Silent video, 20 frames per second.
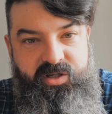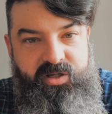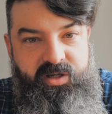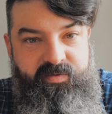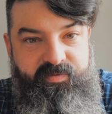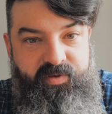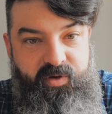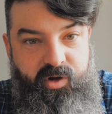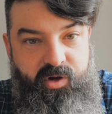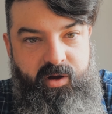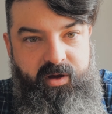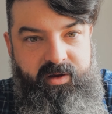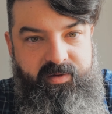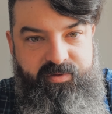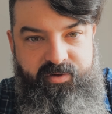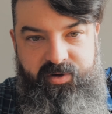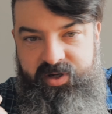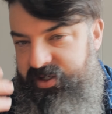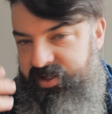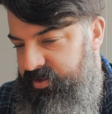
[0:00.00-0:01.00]
if you're going
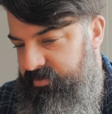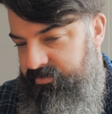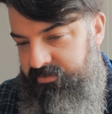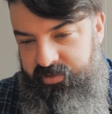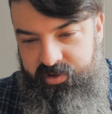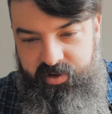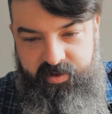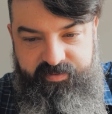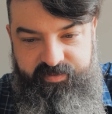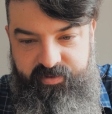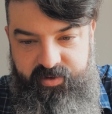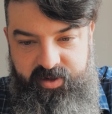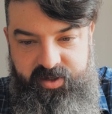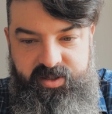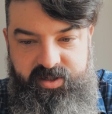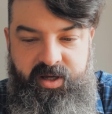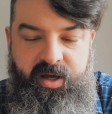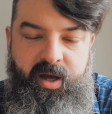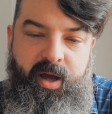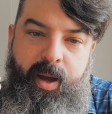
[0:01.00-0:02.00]
for it, go for
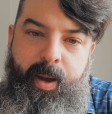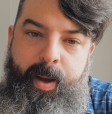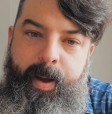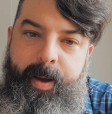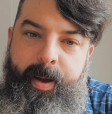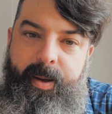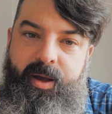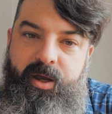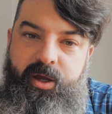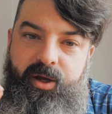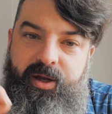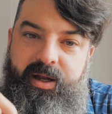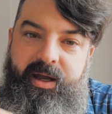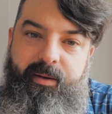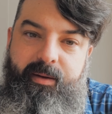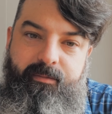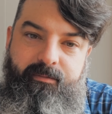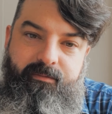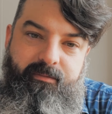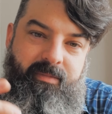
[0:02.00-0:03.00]
it. You're going
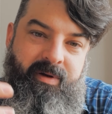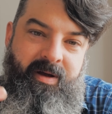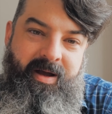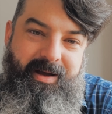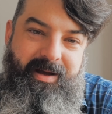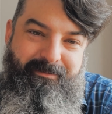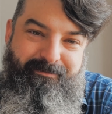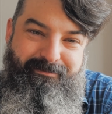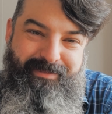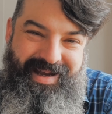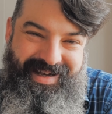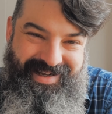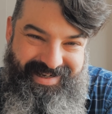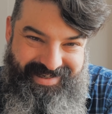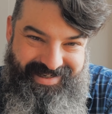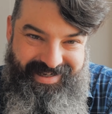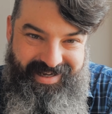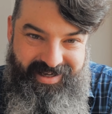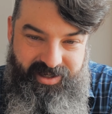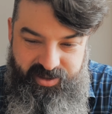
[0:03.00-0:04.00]
to get better
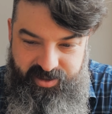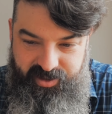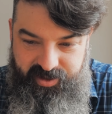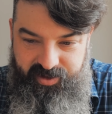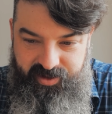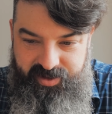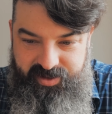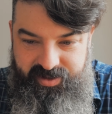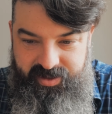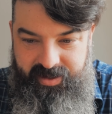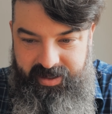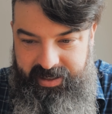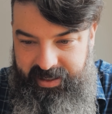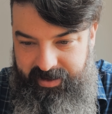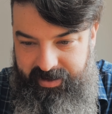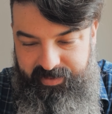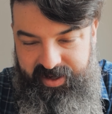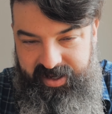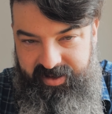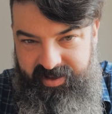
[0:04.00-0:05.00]
skin tones,
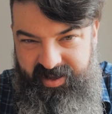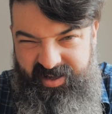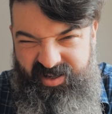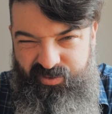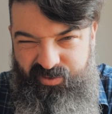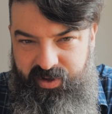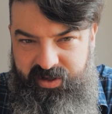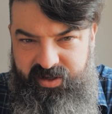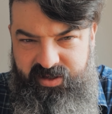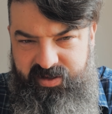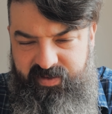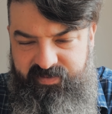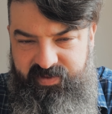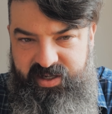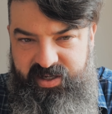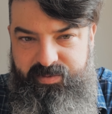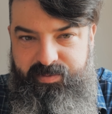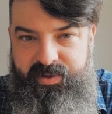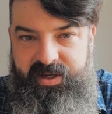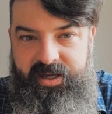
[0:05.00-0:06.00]
and I mean, that's
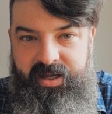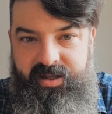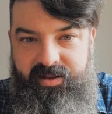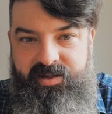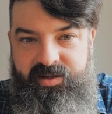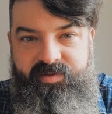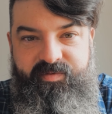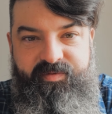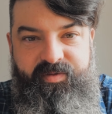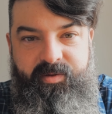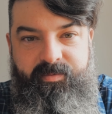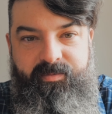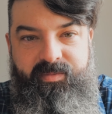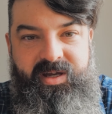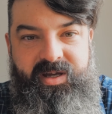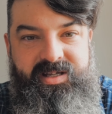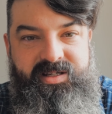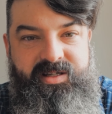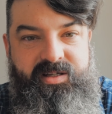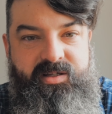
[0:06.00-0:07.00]
relatively speaking, this film
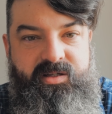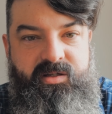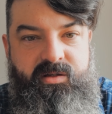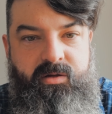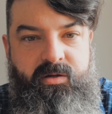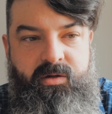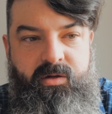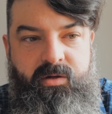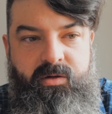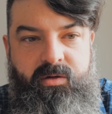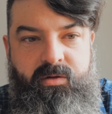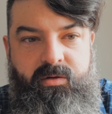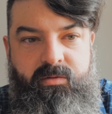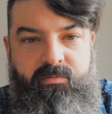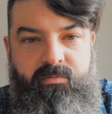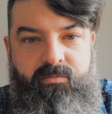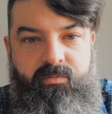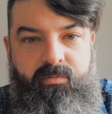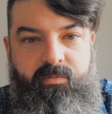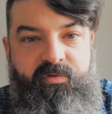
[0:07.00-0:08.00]
isn't
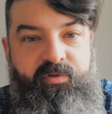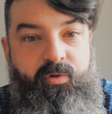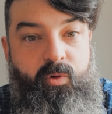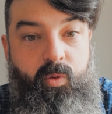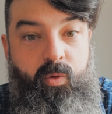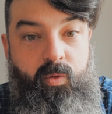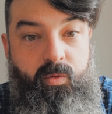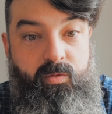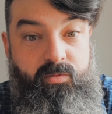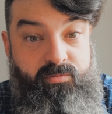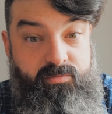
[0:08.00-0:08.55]
for